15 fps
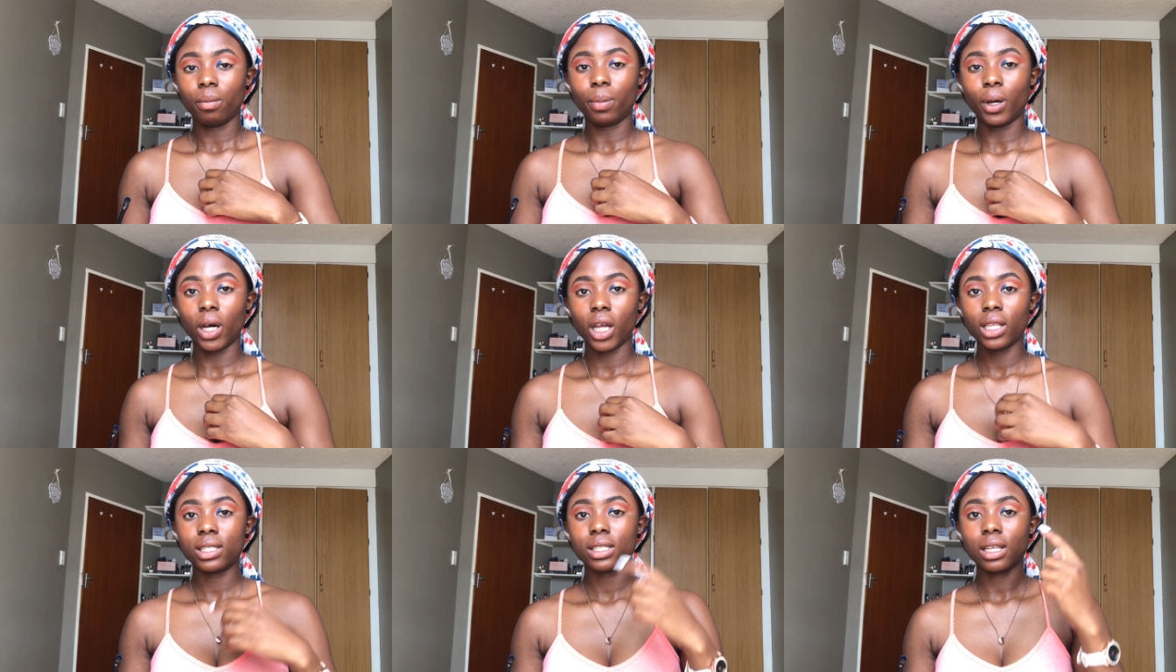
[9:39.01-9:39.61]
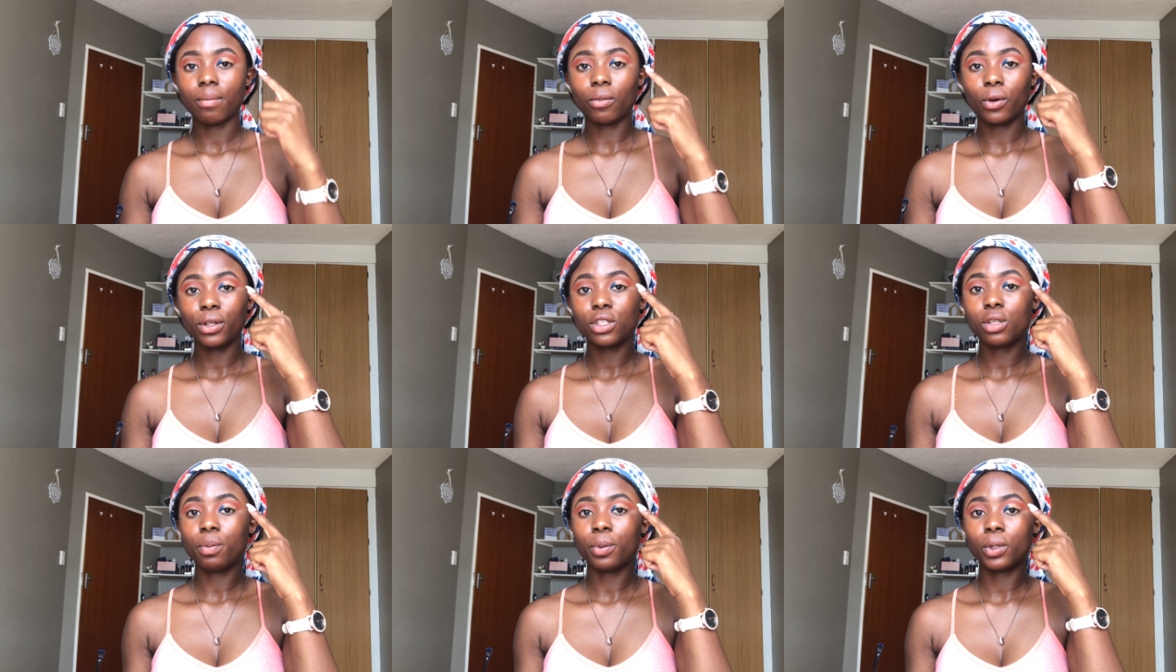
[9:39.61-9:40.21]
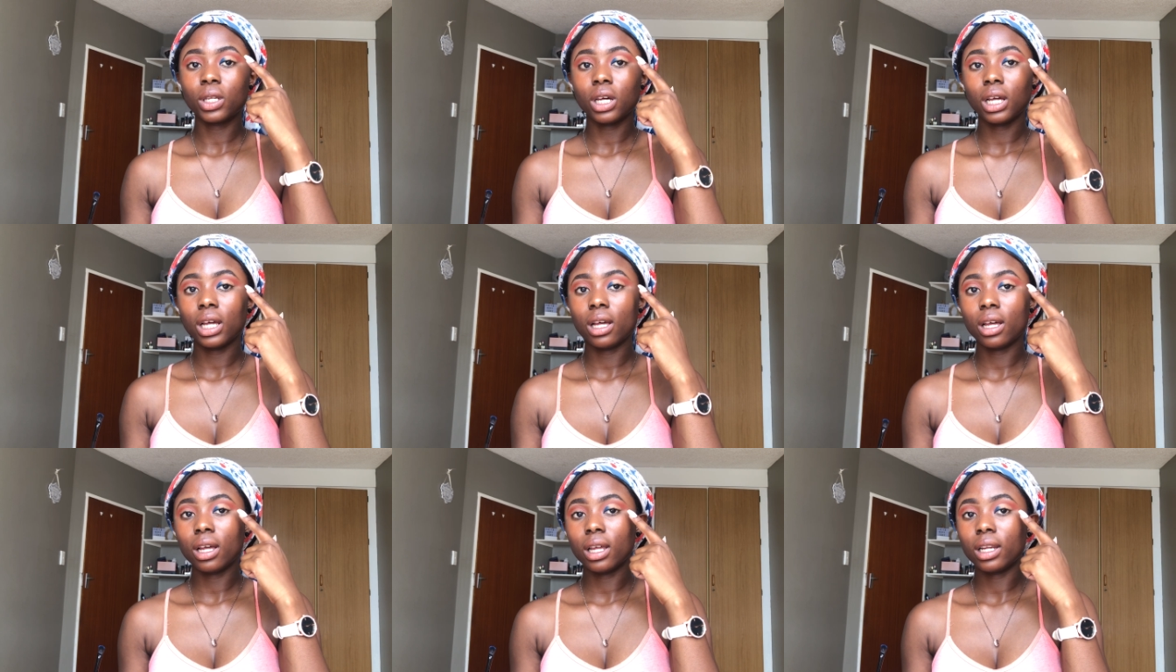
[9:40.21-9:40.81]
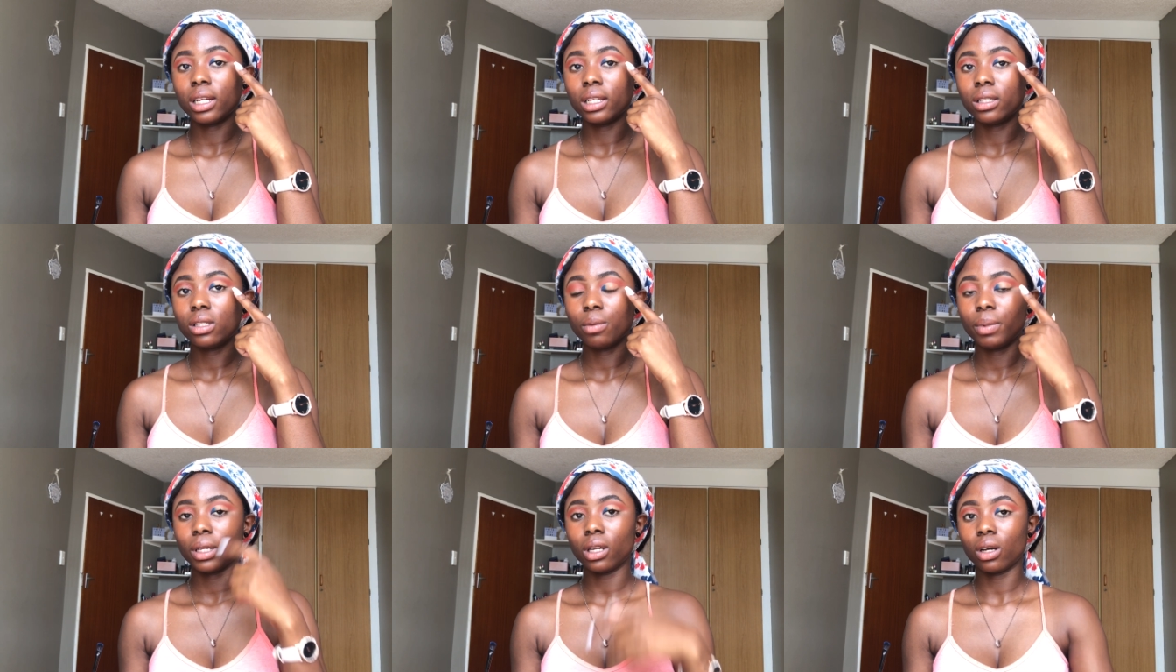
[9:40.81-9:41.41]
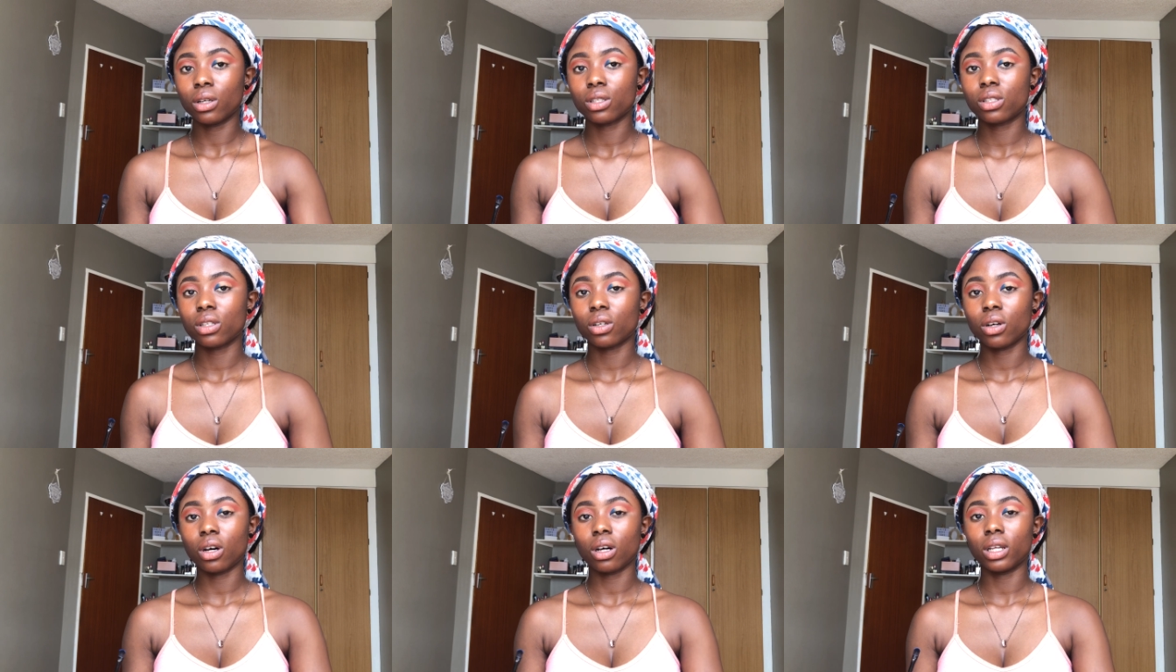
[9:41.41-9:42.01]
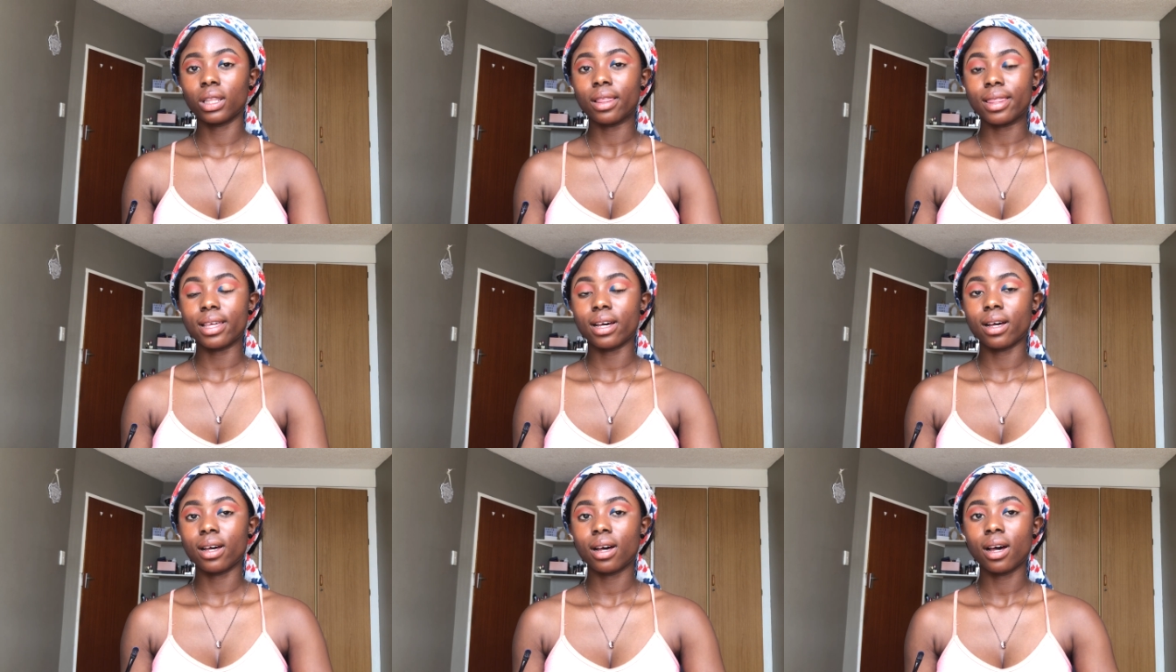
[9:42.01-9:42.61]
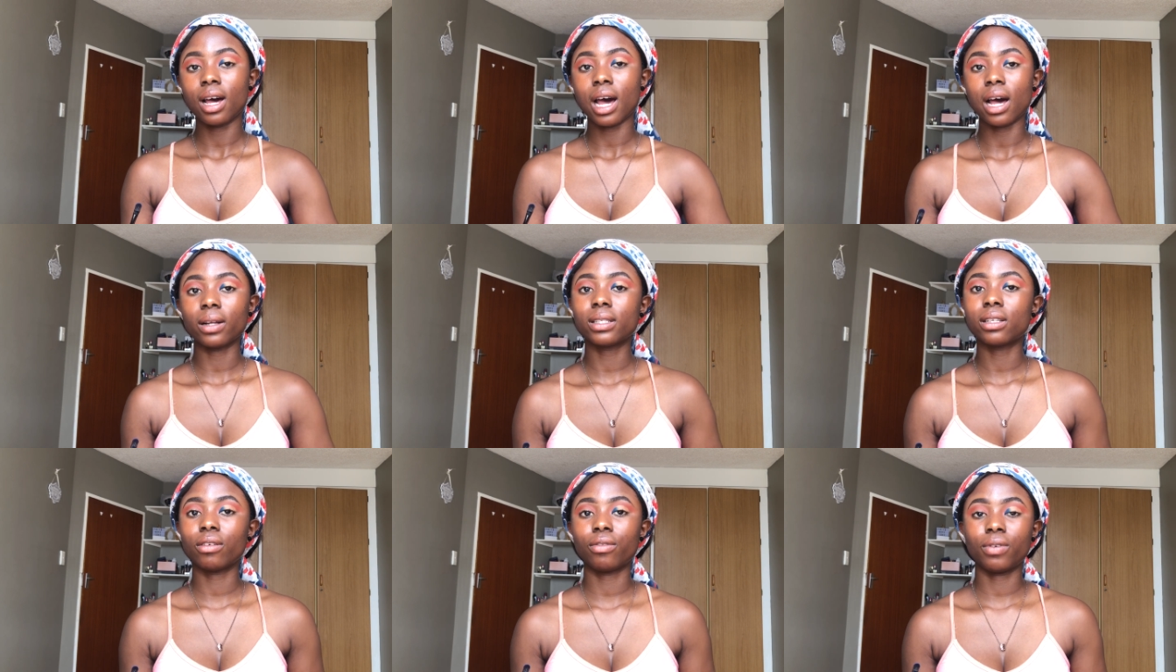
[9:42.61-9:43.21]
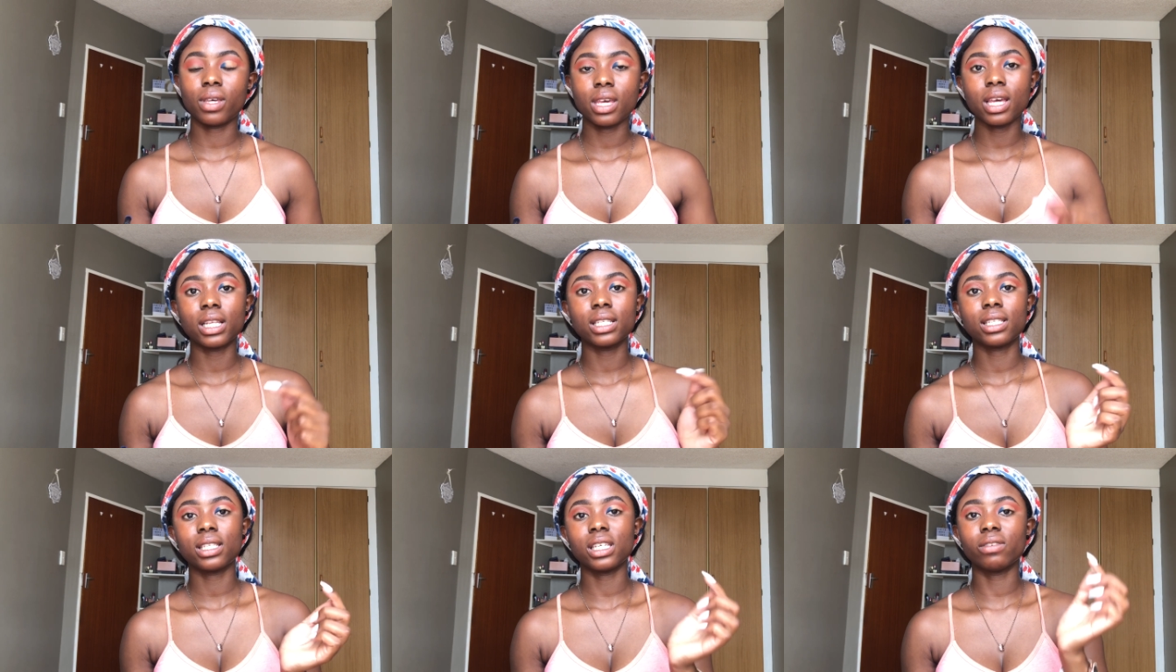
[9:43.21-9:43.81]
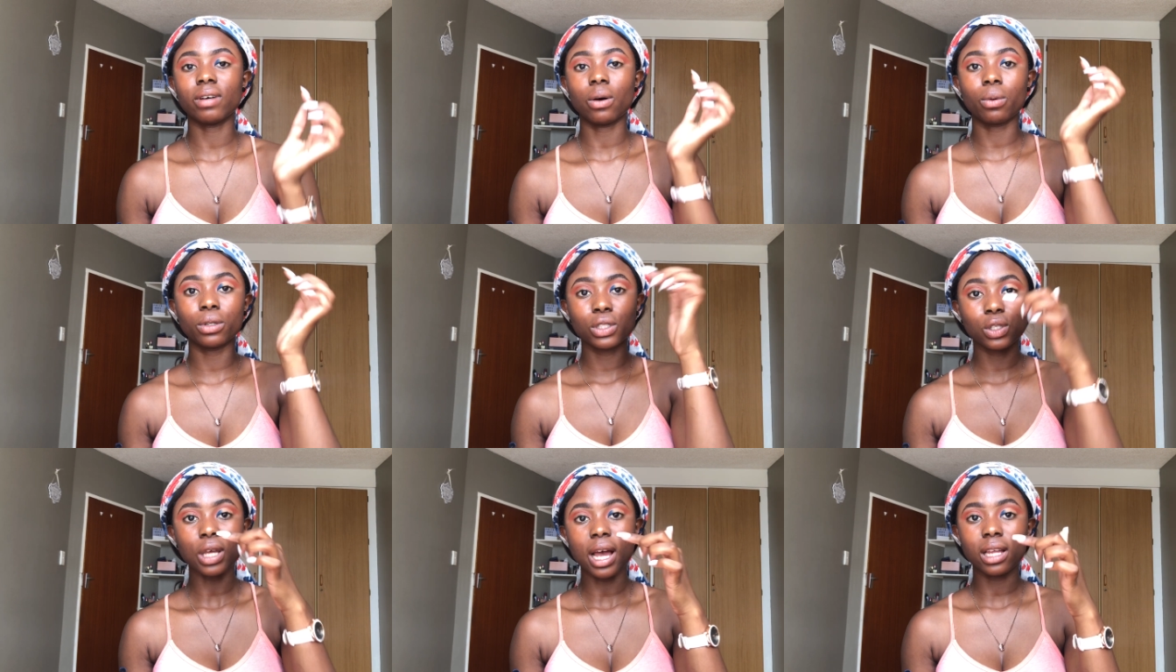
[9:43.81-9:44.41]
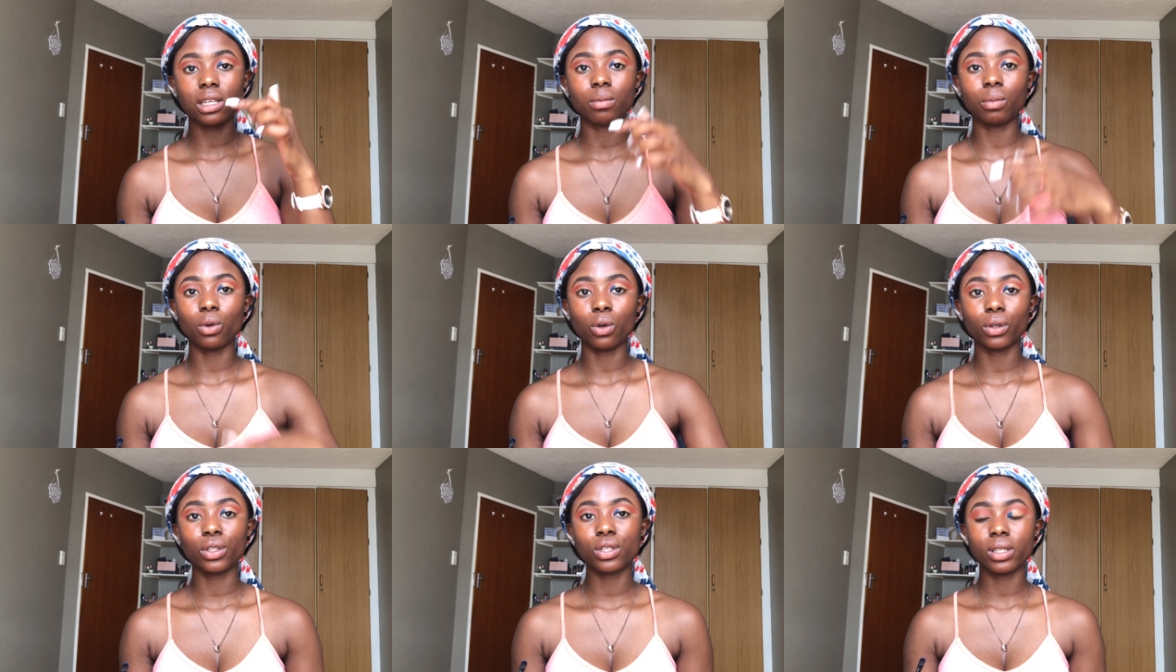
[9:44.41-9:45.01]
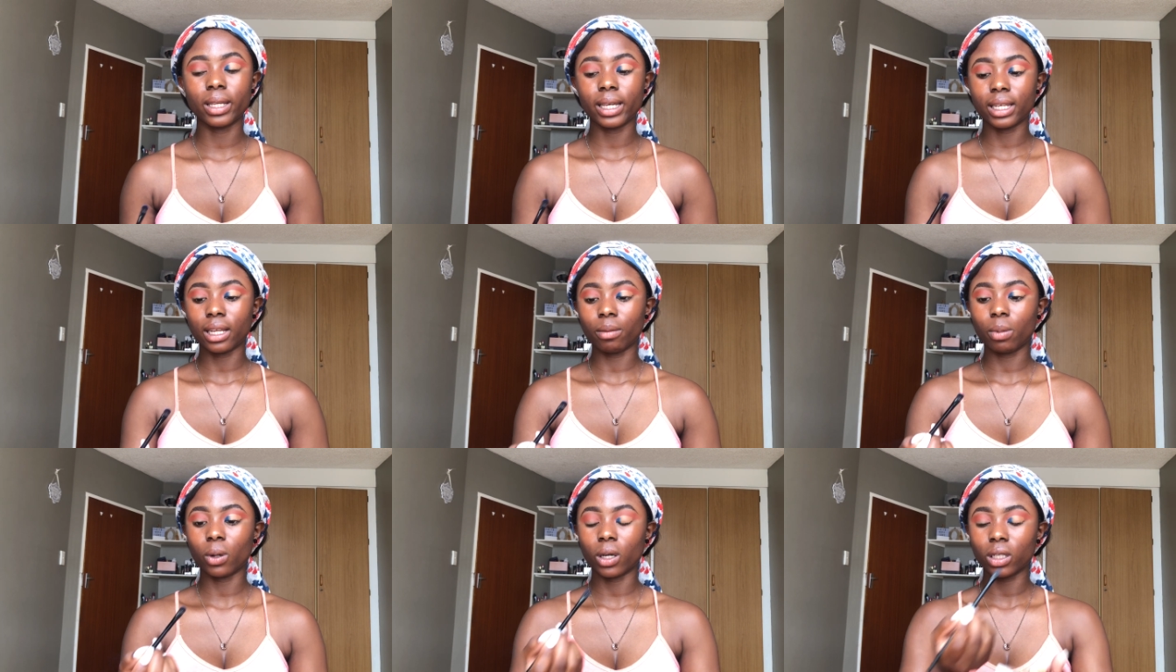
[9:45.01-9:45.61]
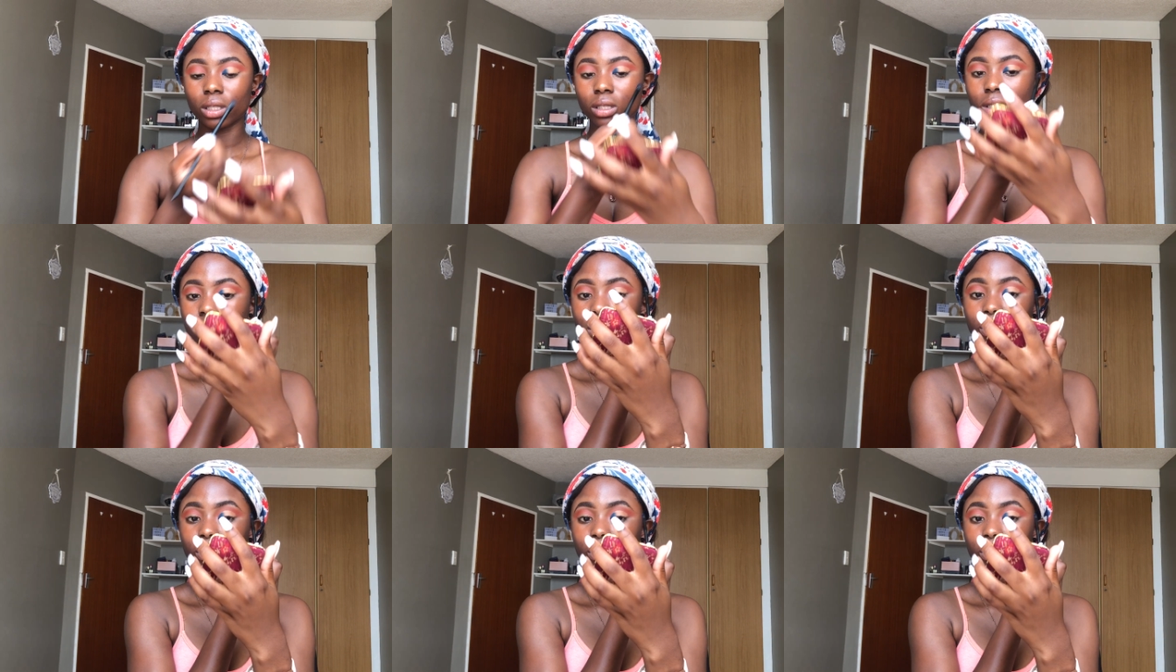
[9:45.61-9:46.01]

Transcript: part, I'm going to put a little bit also on the outer V and see if I want to add more to the inner part.